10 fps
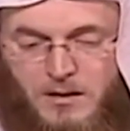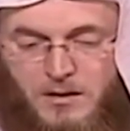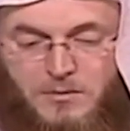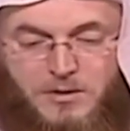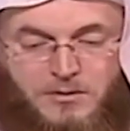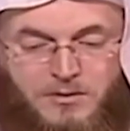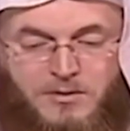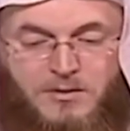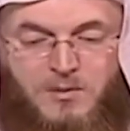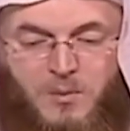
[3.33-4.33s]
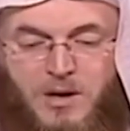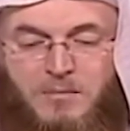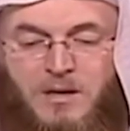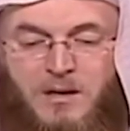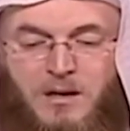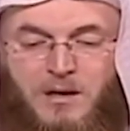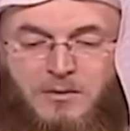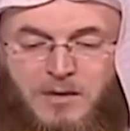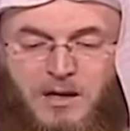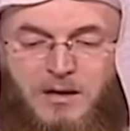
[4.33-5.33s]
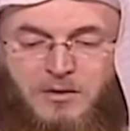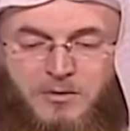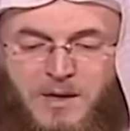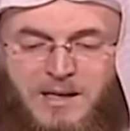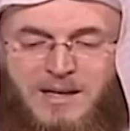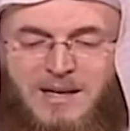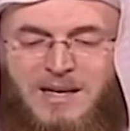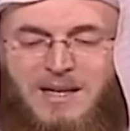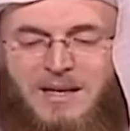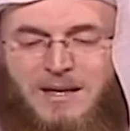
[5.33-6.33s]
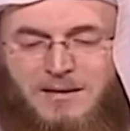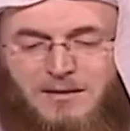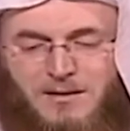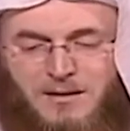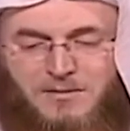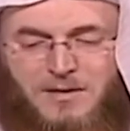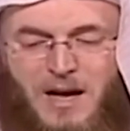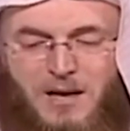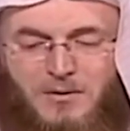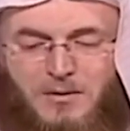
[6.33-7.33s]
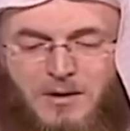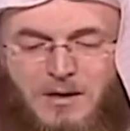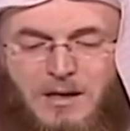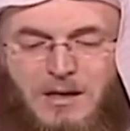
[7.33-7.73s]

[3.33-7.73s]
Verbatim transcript: uh, Human Resources Department, in a hotel in Dubai that serves alcohol.